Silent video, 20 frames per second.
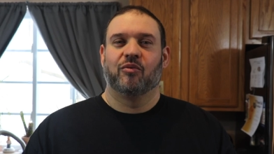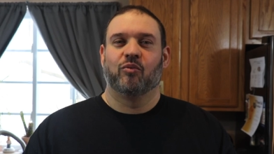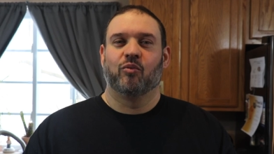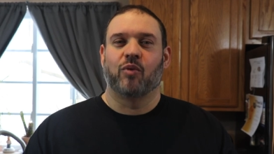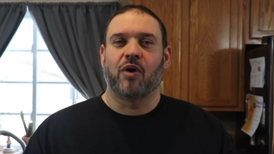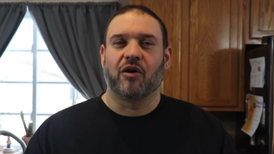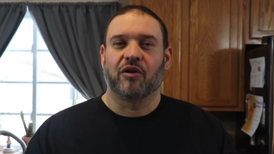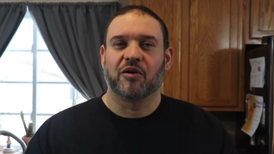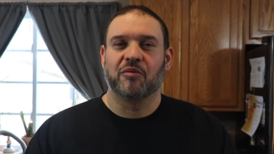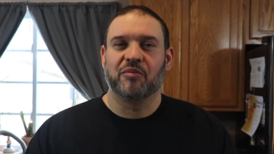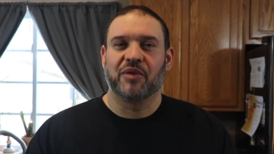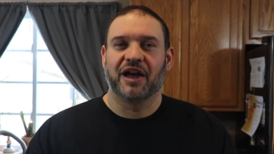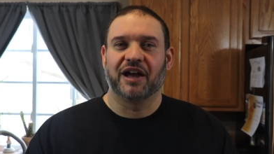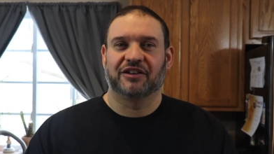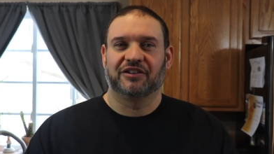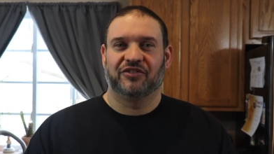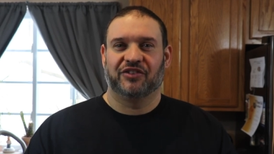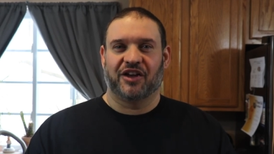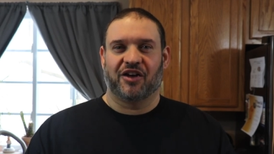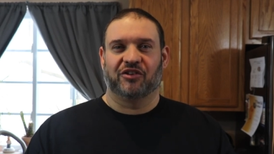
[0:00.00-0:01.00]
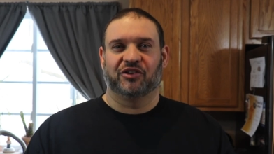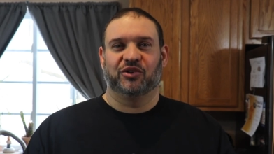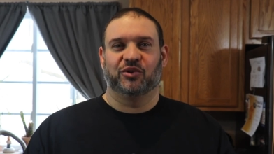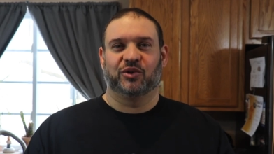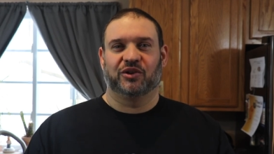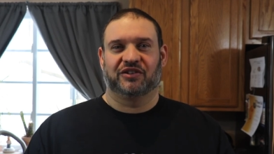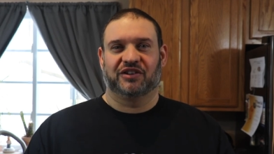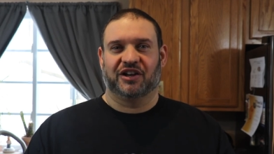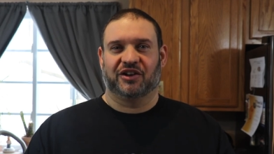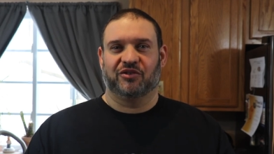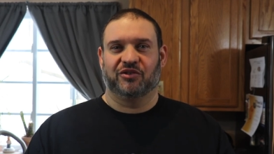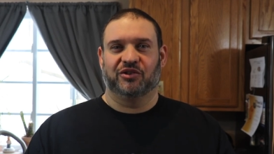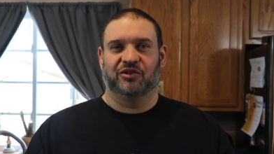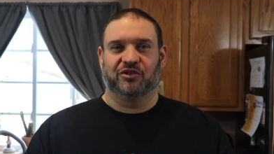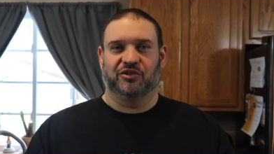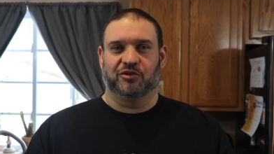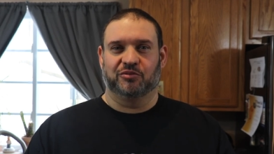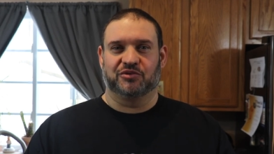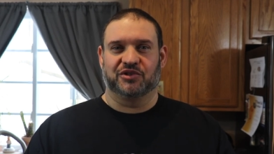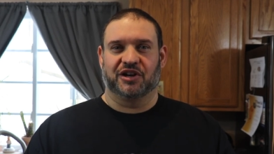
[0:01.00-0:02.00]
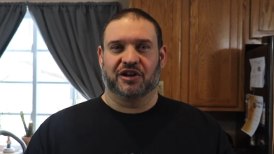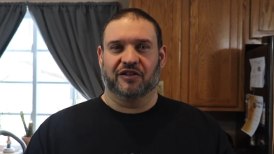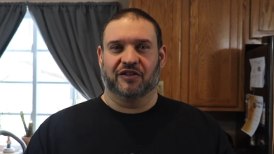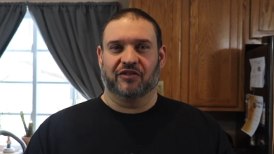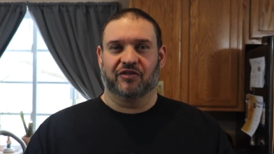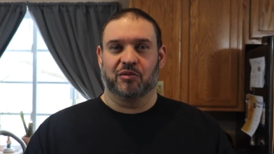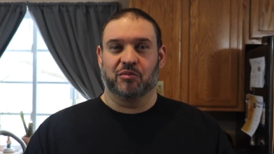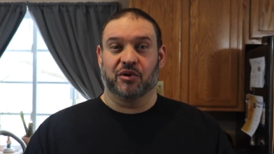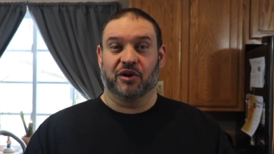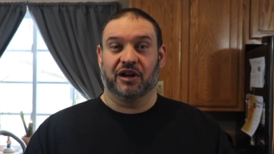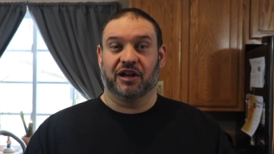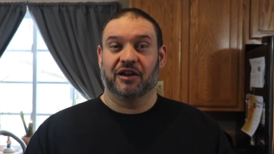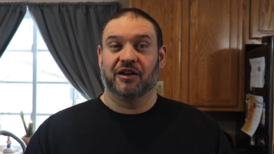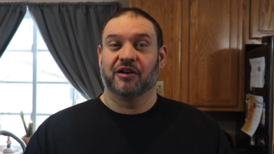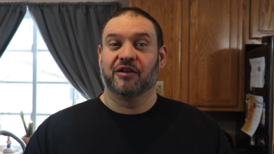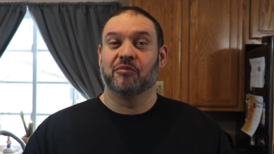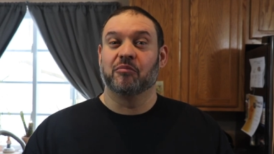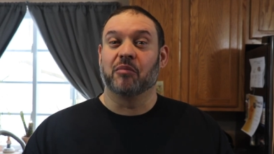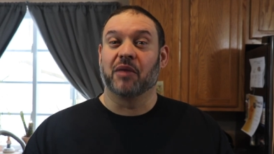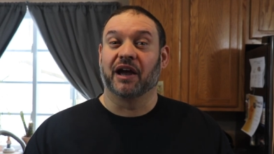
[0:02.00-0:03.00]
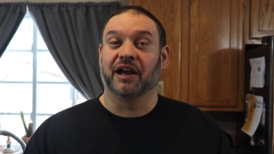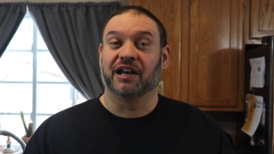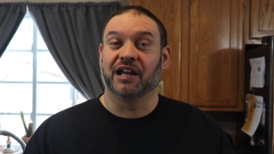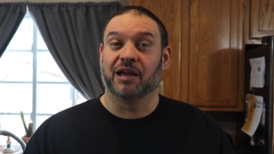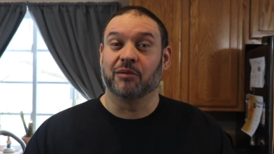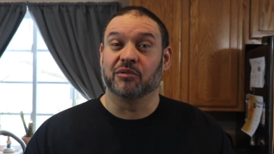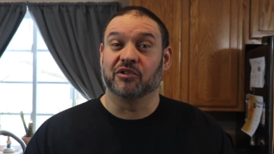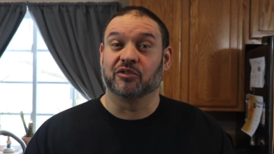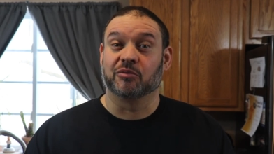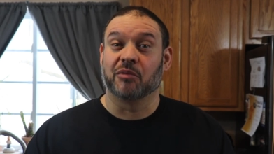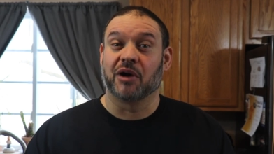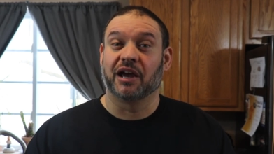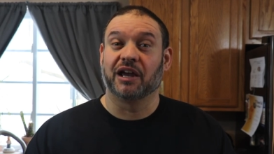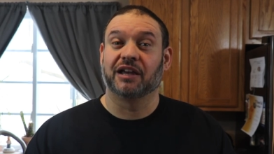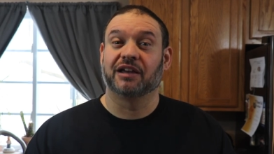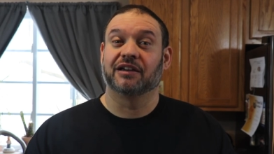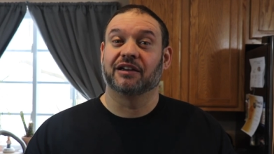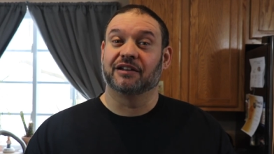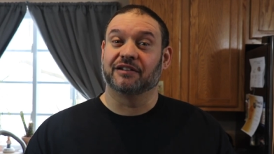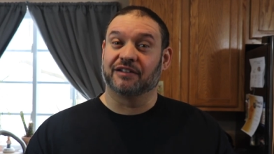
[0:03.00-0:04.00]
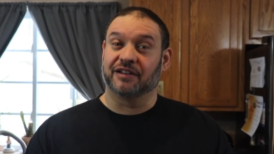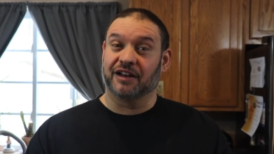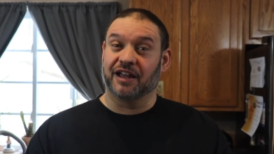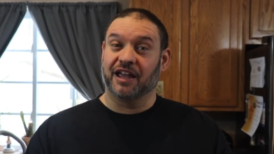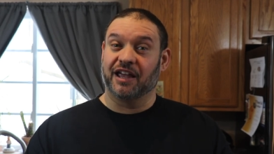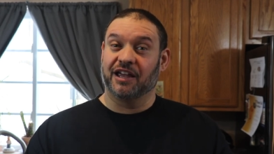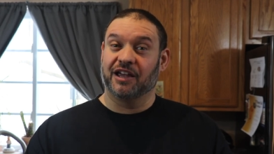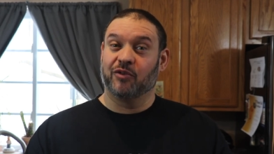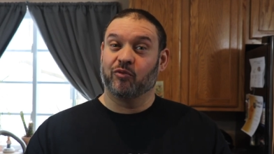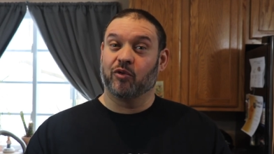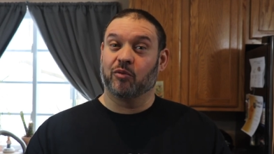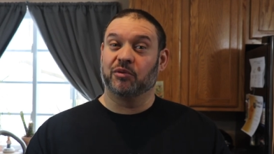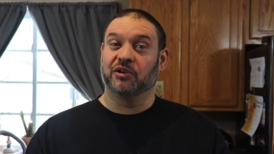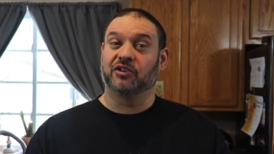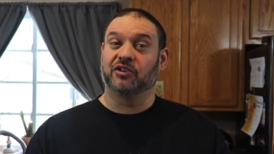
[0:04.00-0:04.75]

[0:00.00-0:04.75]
Welcome back to the El Yucateco YouTube channel, everybody. My name is Mike, and today we'll be